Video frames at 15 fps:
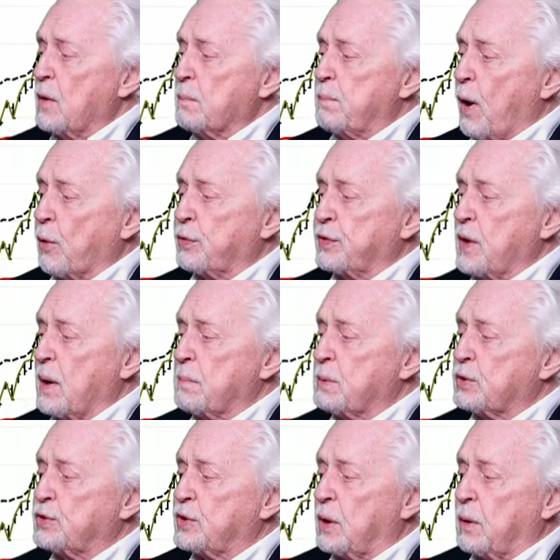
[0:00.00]
Both
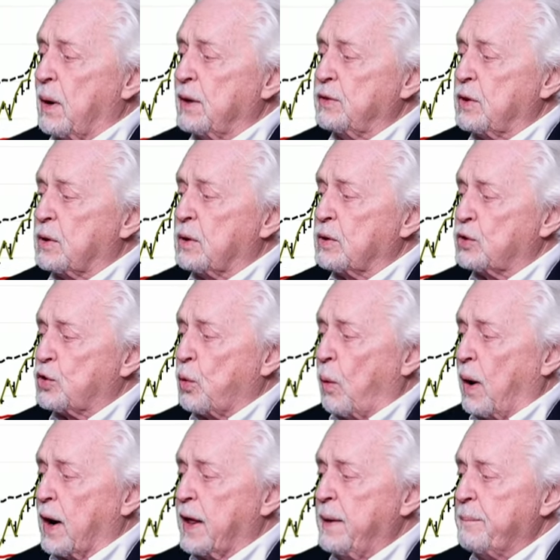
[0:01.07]
numbers are under
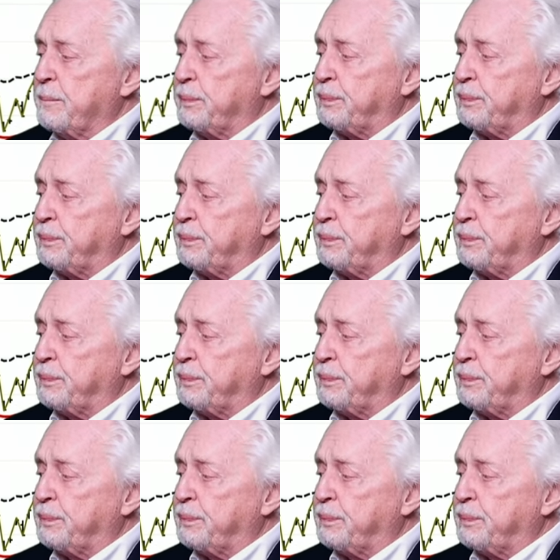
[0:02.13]
twenty.